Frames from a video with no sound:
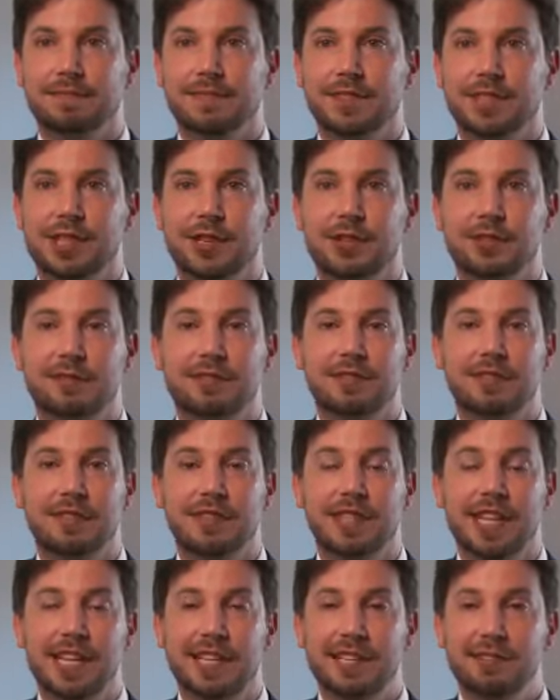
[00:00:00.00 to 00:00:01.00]
So
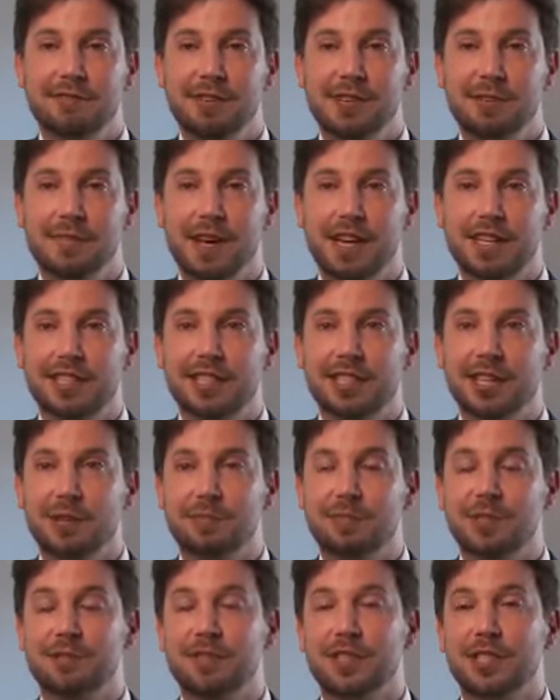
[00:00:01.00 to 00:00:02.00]
thank you very much. I
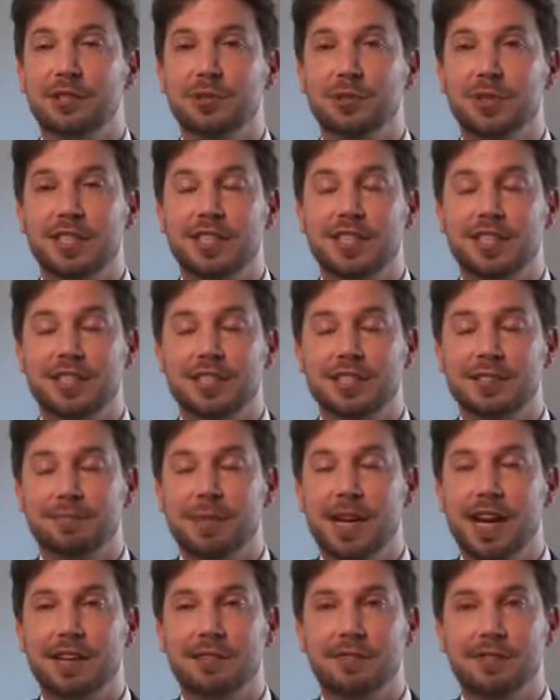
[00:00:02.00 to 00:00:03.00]
hope you've enjoyed this
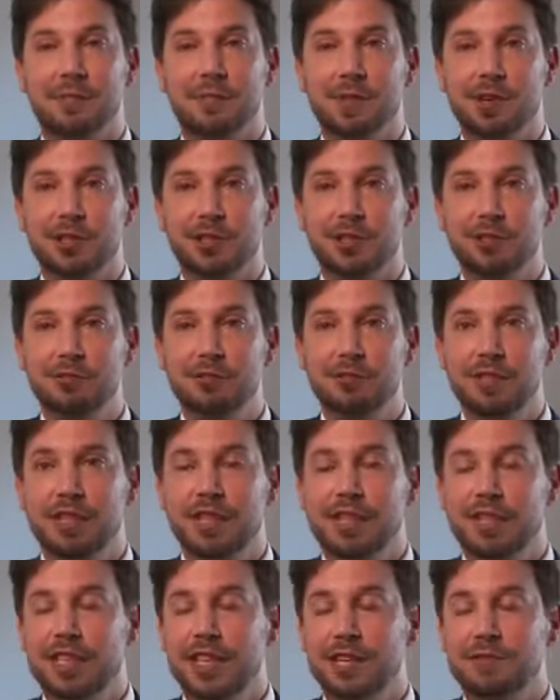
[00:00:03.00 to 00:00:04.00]
part of the module.
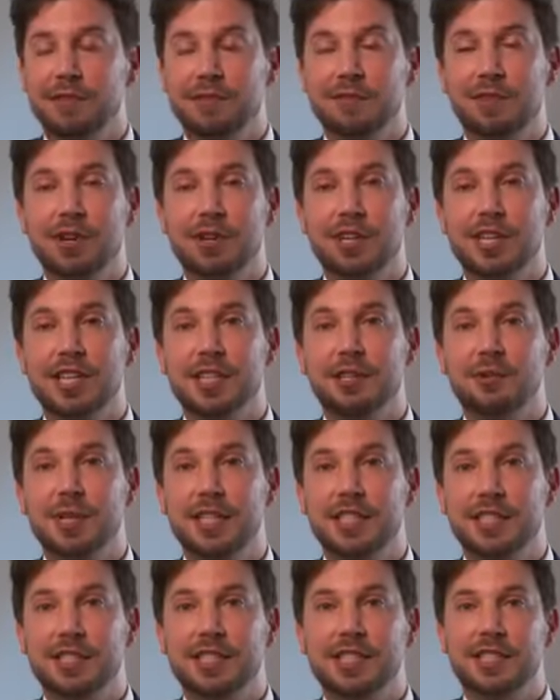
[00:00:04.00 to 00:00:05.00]
If you've got any
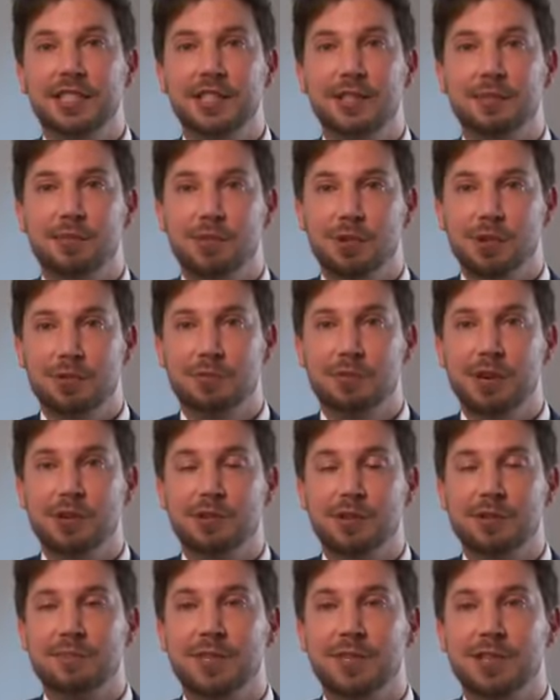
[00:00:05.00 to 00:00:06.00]
questions, you're more than
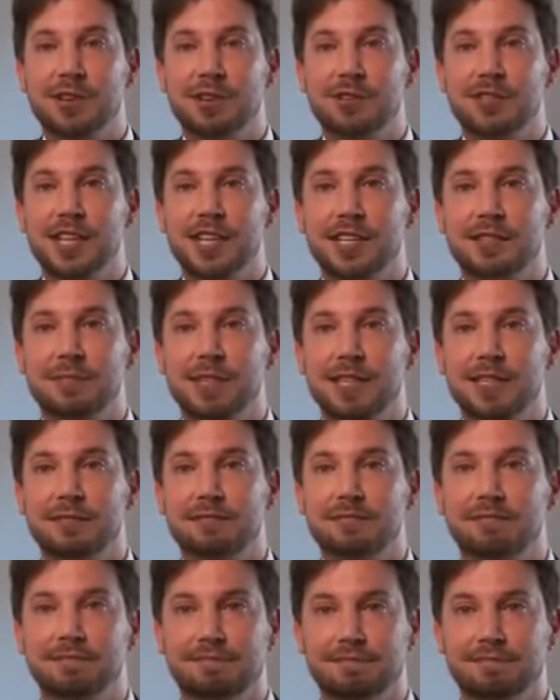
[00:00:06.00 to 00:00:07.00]
welcome to contact me.
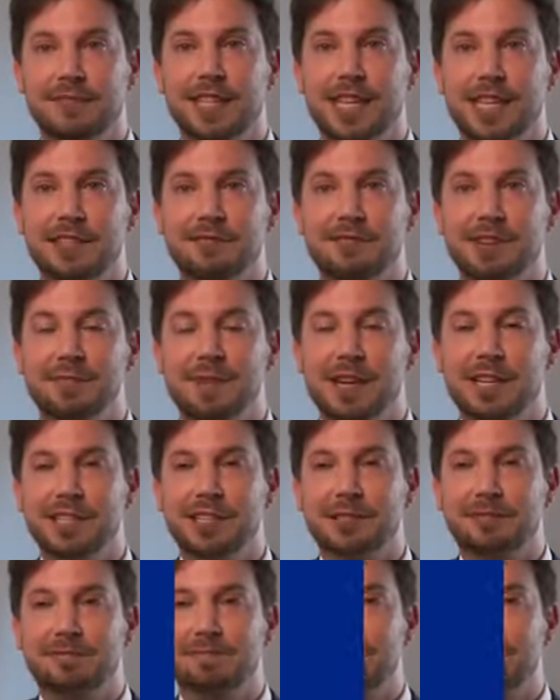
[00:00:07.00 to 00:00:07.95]
Thank you very much.